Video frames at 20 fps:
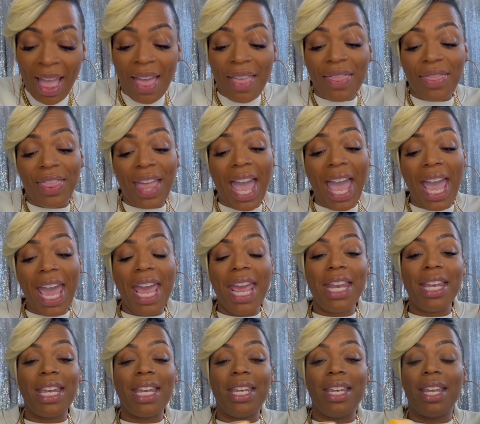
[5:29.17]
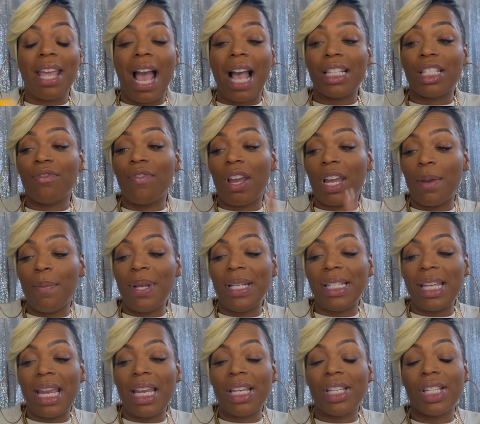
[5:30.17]
Then, as a
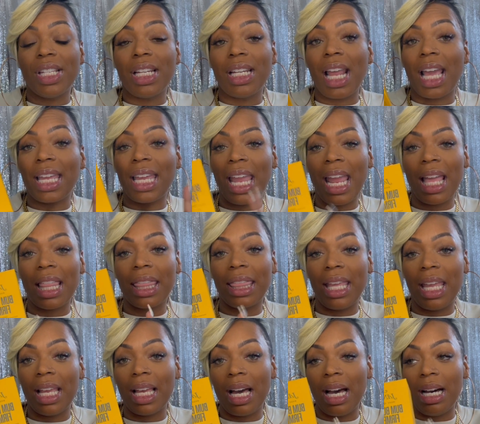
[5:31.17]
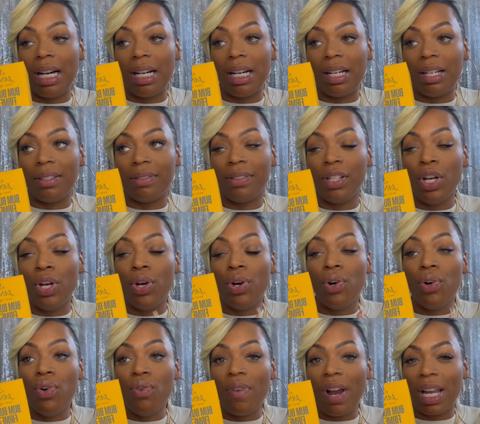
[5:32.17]
recommendation, and I can't think of
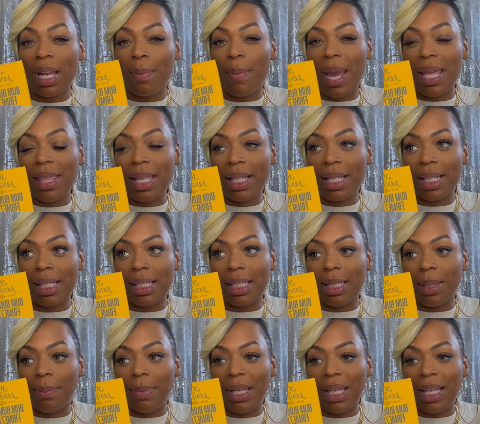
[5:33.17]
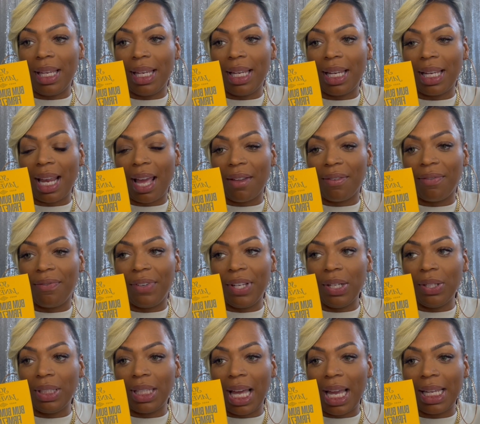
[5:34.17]
who recommended this to me, and I
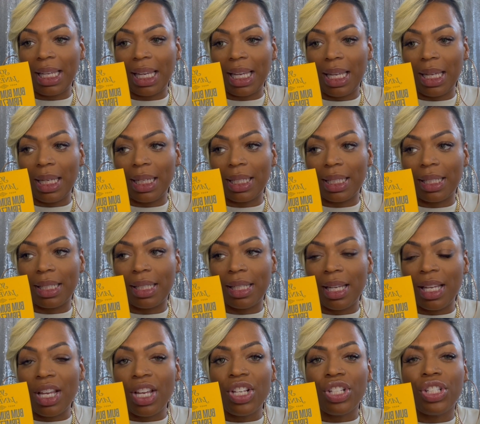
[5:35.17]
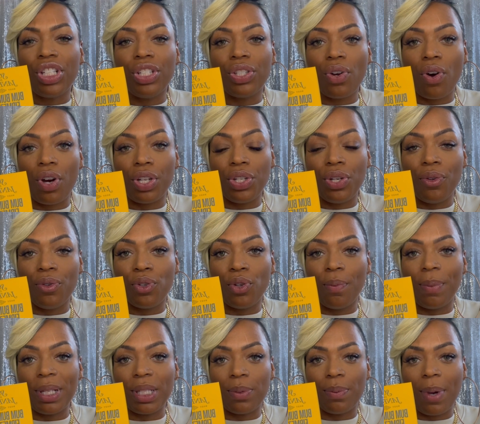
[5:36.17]
feel like it, she's on
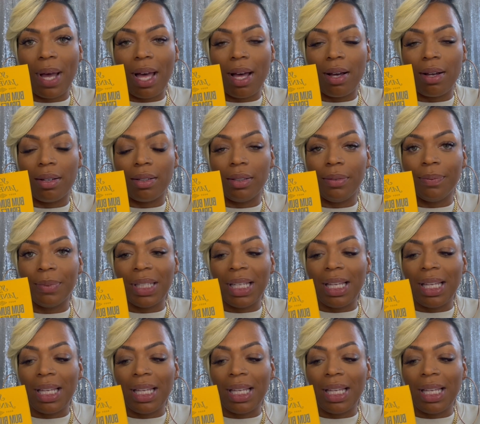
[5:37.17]
YouTube as well,